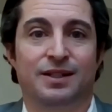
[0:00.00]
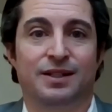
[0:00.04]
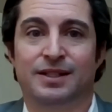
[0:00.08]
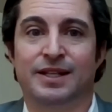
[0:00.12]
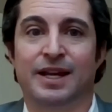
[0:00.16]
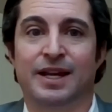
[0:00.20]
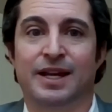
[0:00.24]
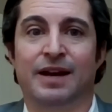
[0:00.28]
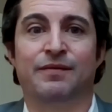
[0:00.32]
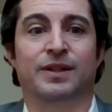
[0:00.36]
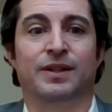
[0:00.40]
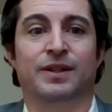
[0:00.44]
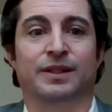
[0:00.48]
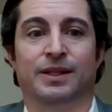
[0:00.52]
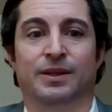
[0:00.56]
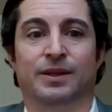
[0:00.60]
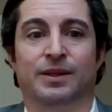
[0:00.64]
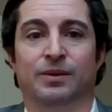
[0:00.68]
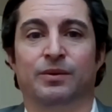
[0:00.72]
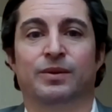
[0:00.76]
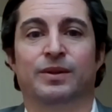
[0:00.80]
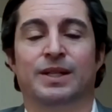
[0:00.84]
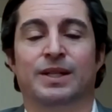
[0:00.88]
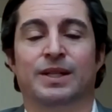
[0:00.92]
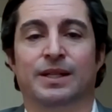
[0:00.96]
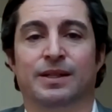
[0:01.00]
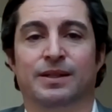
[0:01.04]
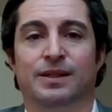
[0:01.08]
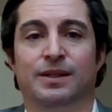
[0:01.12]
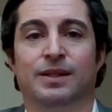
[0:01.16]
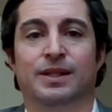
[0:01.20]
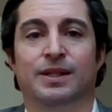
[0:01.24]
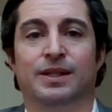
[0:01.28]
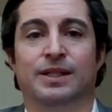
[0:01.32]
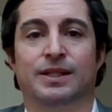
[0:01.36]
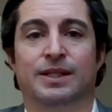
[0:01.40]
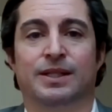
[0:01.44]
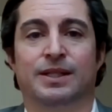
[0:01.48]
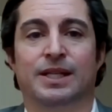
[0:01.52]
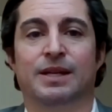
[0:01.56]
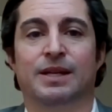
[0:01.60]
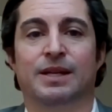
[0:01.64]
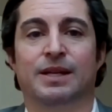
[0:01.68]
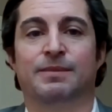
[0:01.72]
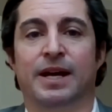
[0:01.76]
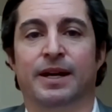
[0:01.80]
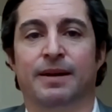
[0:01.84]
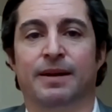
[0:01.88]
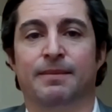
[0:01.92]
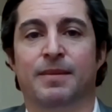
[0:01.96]
definitely you need to
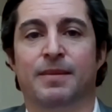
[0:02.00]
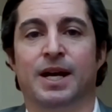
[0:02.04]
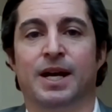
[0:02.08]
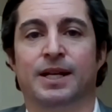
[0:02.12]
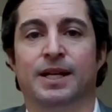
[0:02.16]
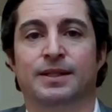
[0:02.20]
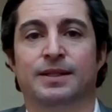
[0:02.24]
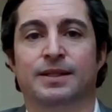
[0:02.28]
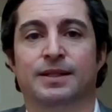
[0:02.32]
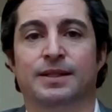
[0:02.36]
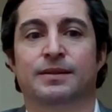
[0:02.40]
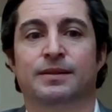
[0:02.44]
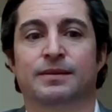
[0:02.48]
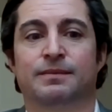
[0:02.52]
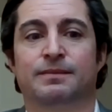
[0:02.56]
keep that in mind.